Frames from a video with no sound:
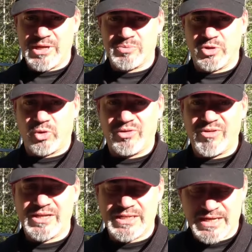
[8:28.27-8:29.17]
absolutely
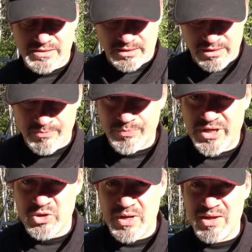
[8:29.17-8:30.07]
fantastic.
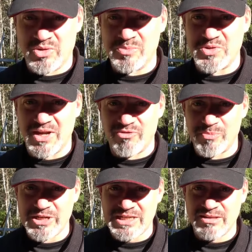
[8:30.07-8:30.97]
I do have some stuff in
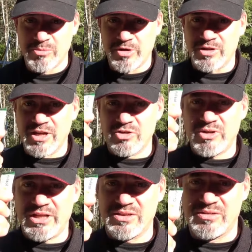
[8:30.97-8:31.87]
my teeth. I'm going to
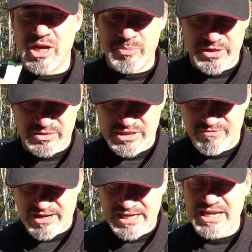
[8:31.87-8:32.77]
try this gum to see
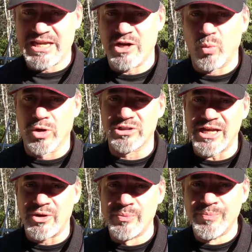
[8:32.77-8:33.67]
if I can't get it worked
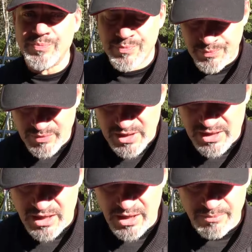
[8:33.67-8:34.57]
out.
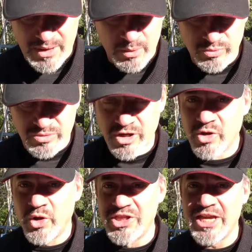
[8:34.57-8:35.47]

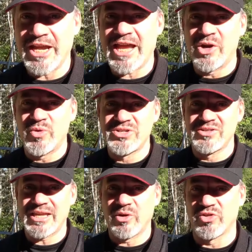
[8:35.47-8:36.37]
The only thing I kind of wish
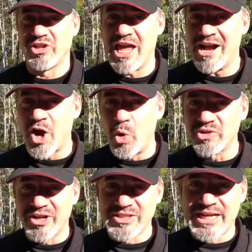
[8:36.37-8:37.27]
is that it was a lot
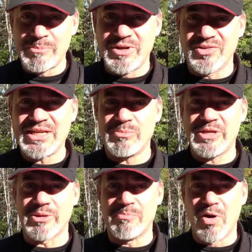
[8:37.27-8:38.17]
colder outside, because that would be
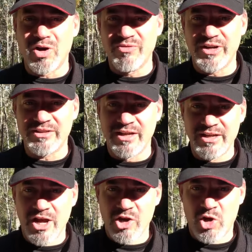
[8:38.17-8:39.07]
the perfect
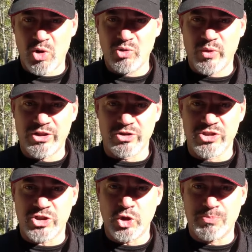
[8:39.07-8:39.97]
cold weather
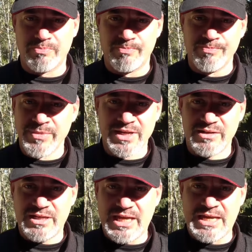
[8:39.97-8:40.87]
soup
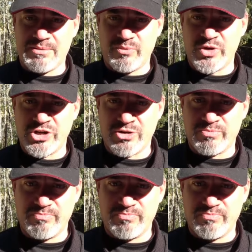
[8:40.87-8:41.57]
to eat when you're